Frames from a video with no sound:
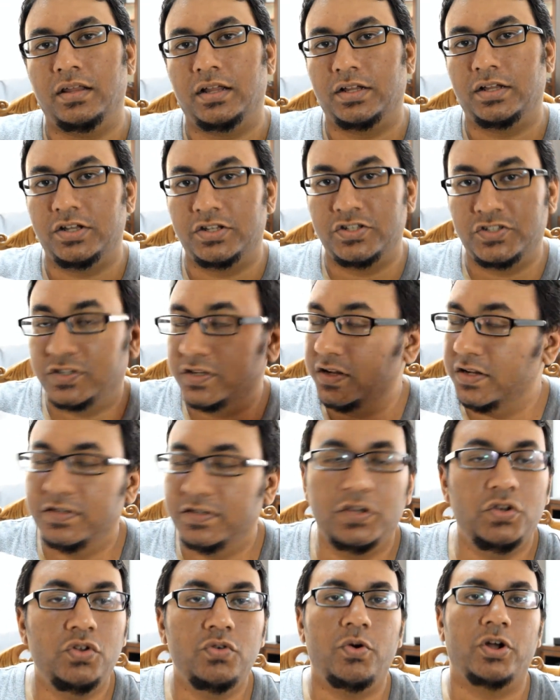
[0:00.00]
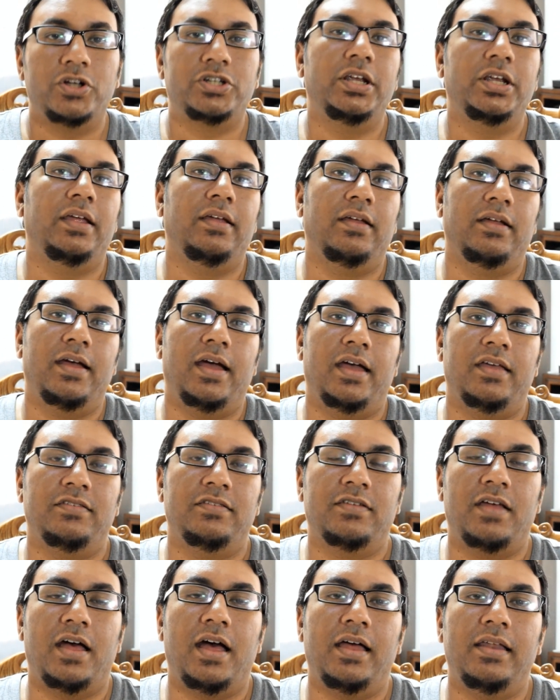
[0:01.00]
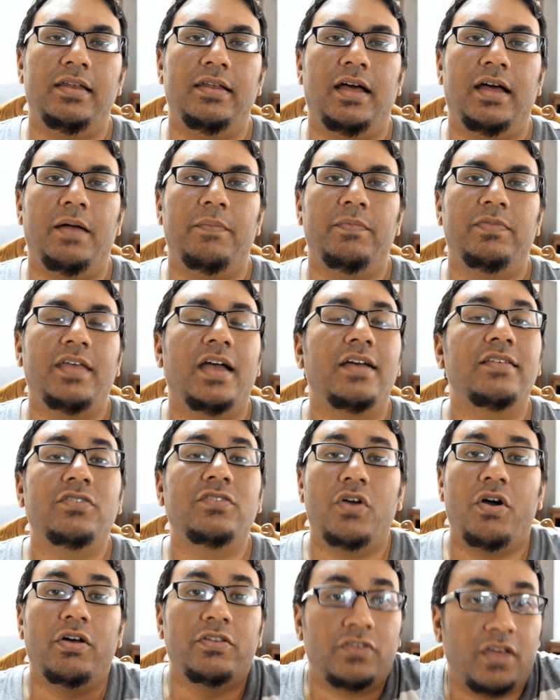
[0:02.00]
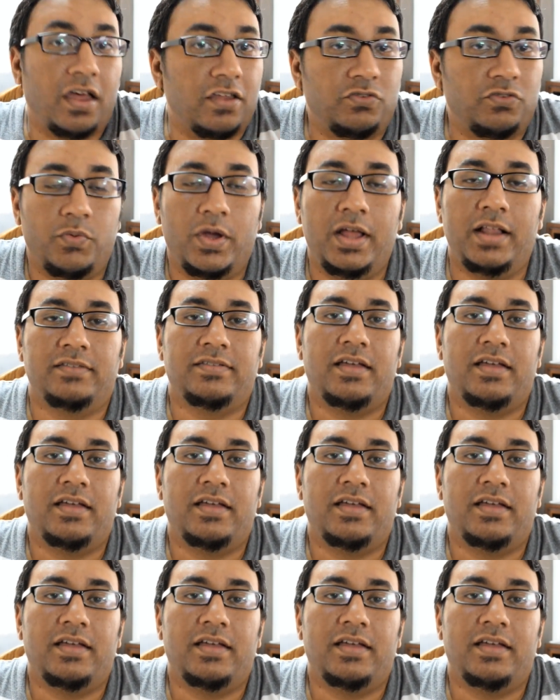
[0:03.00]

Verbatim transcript: just continue watching guys and um, thanks as, as well.